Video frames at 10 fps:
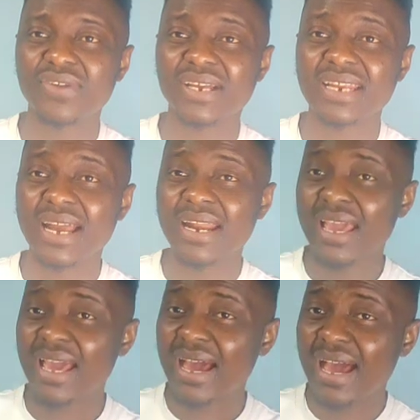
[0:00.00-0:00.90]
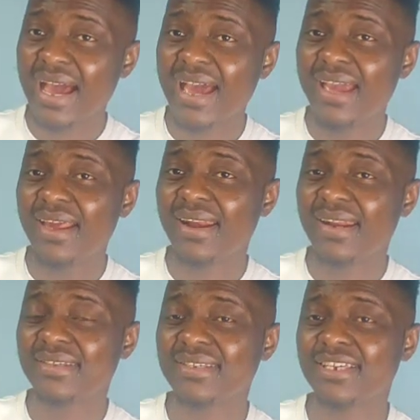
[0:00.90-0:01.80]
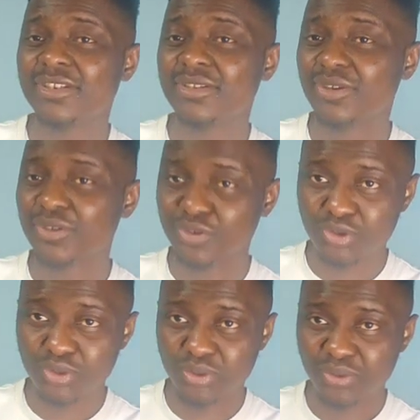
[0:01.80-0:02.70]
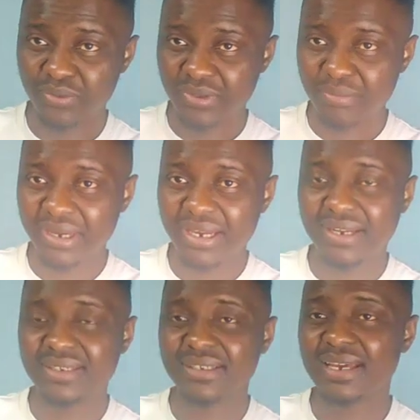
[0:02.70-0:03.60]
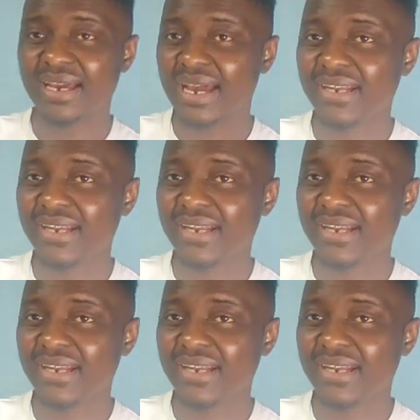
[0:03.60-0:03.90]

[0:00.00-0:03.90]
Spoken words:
stuff like that, I listen to Mikel Arteta,